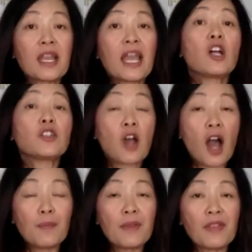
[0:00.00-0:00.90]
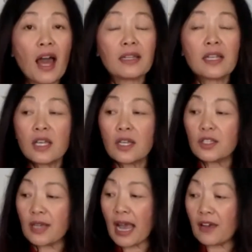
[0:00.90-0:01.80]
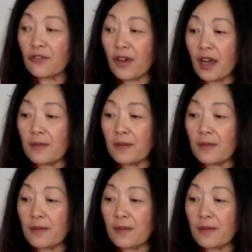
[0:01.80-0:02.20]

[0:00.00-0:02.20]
And on top of that, you have